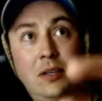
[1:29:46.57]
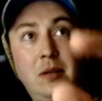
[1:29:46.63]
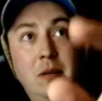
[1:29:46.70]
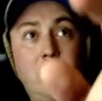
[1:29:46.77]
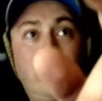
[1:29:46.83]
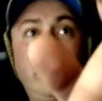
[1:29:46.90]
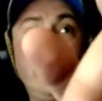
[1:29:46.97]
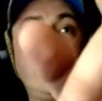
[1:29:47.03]

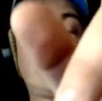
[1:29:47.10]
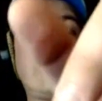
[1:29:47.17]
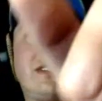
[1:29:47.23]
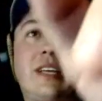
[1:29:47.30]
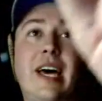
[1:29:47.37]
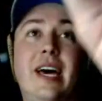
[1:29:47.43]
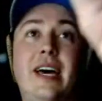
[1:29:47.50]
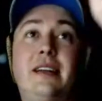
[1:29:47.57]
peeks his
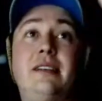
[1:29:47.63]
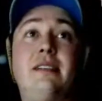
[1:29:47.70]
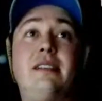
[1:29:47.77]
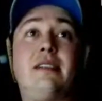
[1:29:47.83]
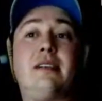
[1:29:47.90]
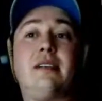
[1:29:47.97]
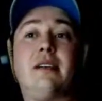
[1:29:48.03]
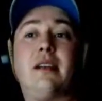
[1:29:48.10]
head
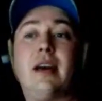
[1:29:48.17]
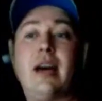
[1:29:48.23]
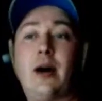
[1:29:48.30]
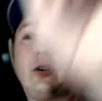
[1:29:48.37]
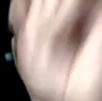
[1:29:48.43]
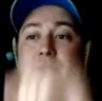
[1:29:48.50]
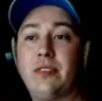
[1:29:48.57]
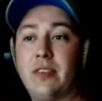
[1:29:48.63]
out
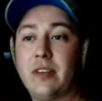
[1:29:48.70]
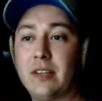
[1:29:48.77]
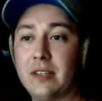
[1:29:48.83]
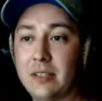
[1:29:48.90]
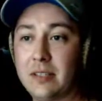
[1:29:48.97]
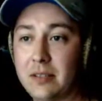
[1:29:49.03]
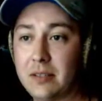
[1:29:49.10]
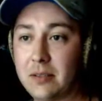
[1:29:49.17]
of the
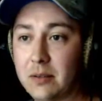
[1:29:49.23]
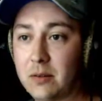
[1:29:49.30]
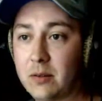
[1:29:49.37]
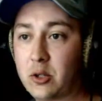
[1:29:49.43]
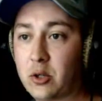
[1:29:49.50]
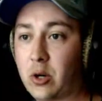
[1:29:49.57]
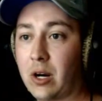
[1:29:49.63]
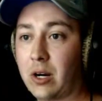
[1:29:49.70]

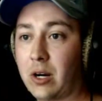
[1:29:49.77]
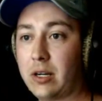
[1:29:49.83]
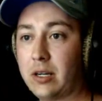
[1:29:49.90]
trunk,